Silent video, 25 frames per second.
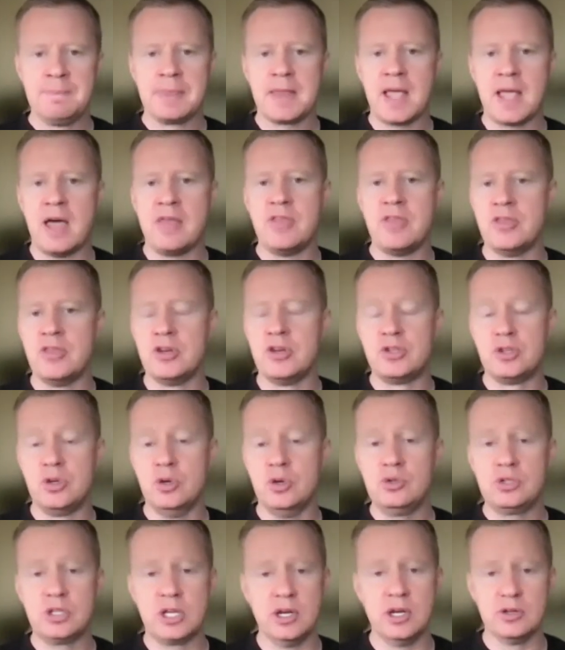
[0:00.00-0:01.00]
And then the 2
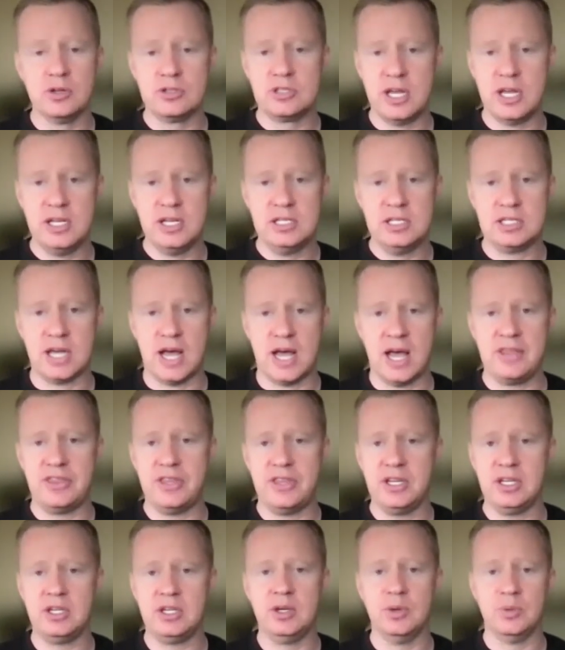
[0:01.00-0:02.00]
skill sets I
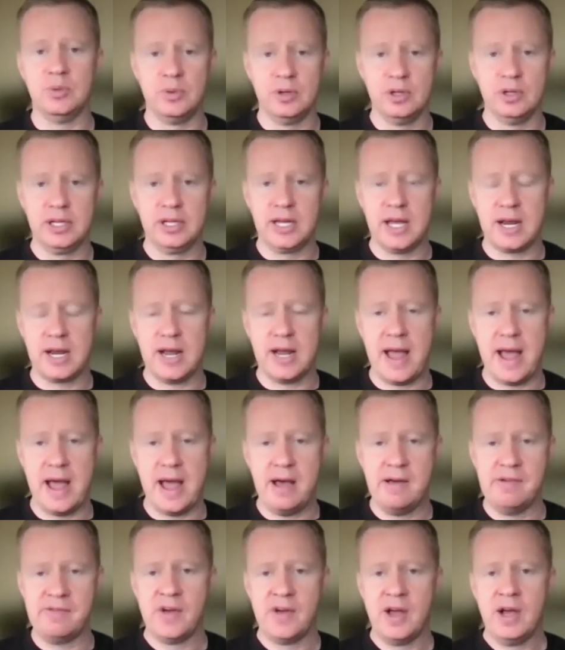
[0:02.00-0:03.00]
think you really got to
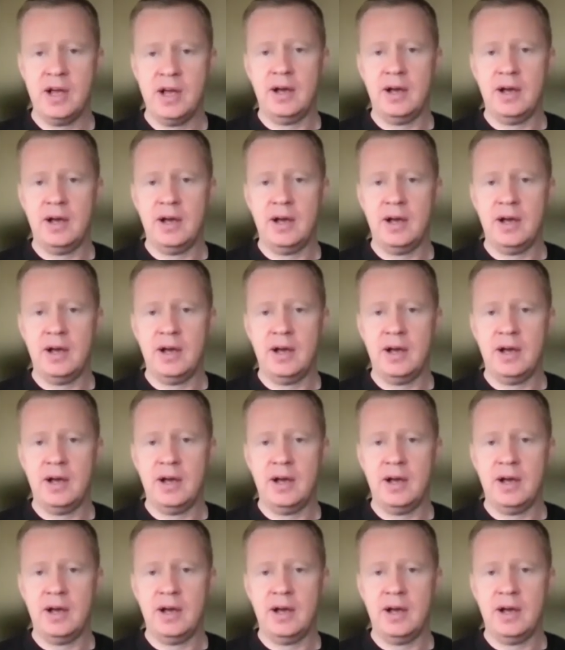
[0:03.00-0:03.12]
have.